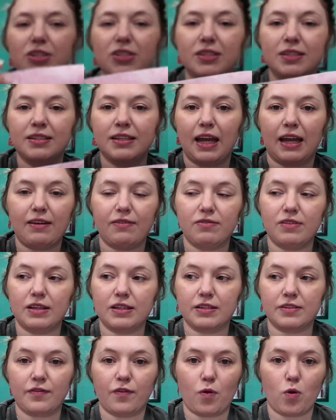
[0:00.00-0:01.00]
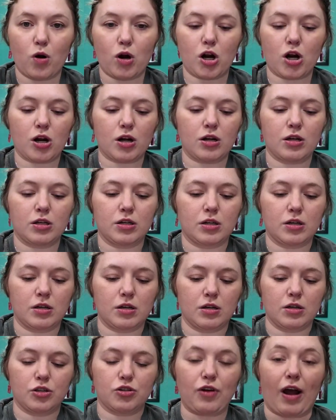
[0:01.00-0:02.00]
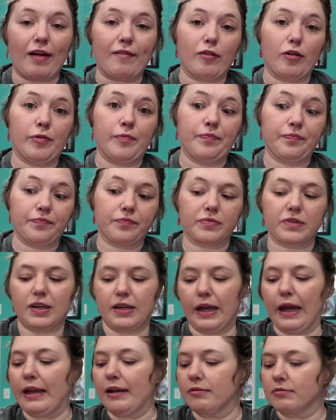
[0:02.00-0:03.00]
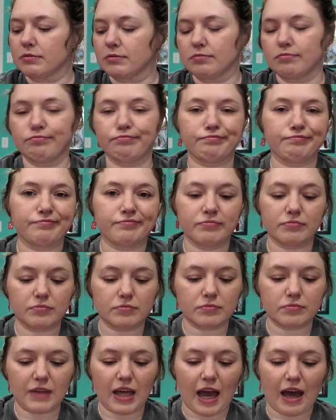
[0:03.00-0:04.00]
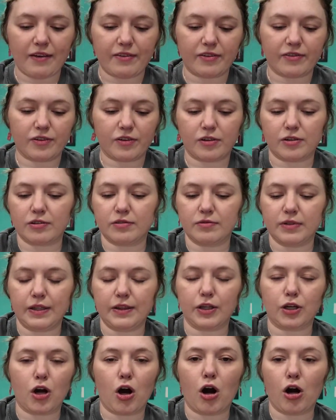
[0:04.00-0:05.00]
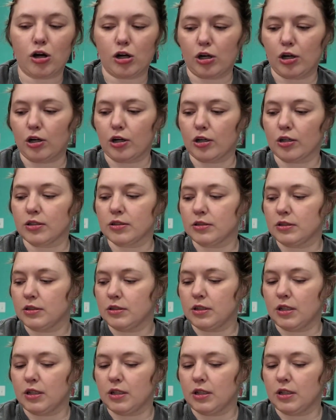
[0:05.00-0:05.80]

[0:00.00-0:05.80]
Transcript: just save this for travel and have it for in the car.